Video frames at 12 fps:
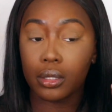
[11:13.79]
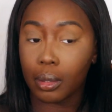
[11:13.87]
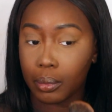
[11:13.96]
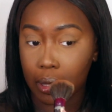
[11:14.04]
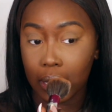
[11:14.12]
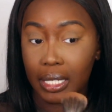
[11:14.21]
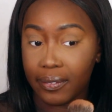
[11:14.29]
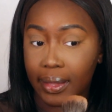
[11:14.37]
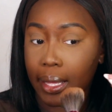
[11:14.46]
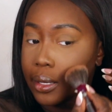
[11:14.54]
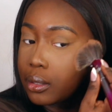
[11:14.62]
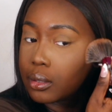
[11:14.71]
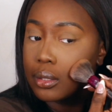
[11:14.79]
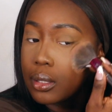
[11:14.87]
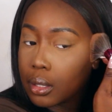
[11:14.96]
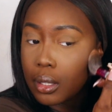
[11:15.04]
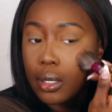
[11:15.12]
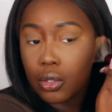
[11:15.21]
I'm going to leave that
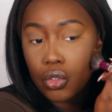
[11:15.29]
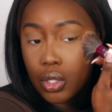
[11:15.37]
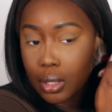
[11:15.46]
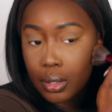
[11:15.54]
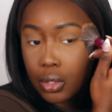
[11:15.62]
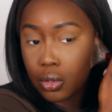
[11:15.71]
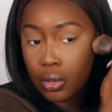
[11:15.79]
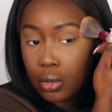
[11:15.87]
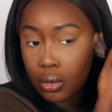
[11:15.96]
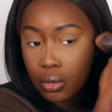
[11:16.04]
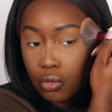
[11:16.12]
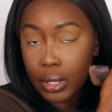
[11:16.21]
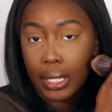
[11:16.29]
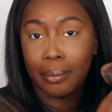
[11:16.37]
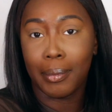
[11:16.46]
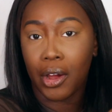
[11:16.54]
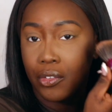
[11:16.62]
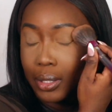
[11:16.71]
just to really
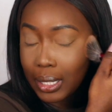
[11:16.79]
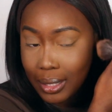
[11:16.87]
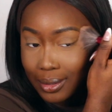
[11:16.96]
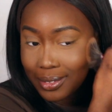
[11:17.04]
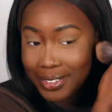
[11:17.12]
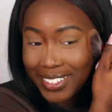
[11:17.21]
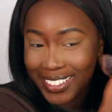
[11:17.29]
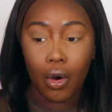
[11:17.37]
marinate.